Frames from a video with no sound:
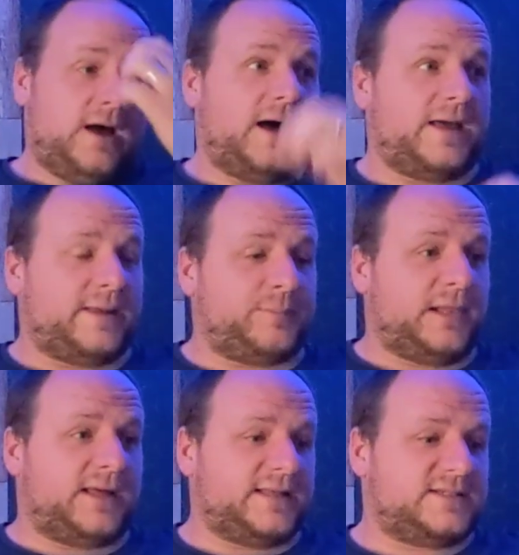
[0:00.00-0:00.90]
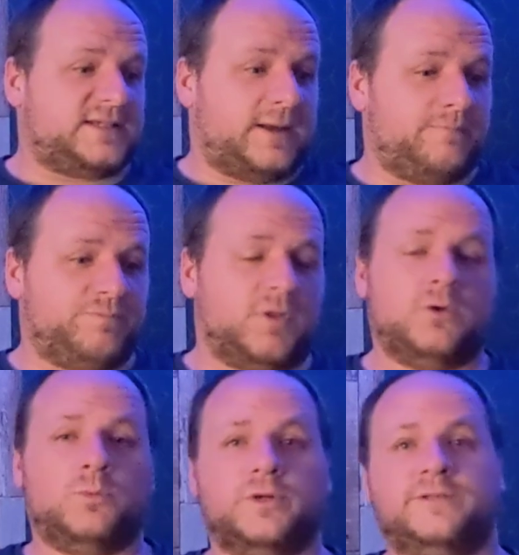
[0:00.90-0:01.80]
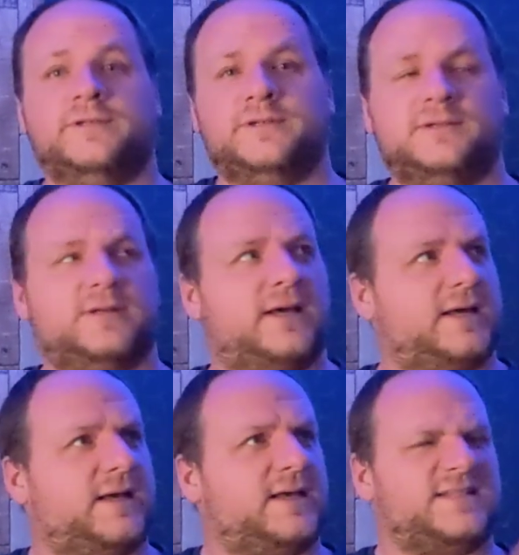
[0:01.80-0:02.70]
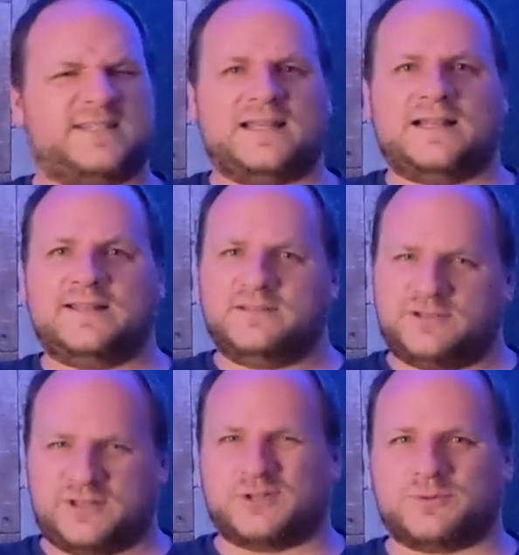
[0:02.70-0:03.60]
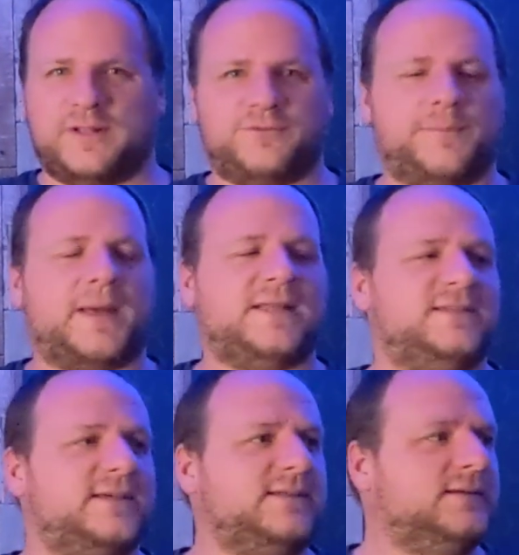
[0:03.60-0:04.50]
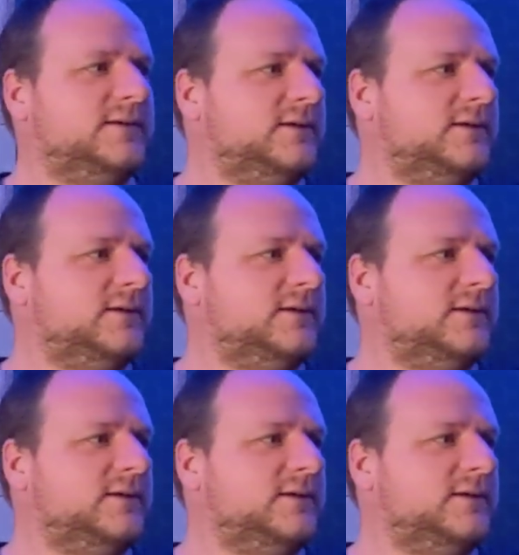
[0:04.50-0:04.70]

I applied some wood sealant, so it's ready for painting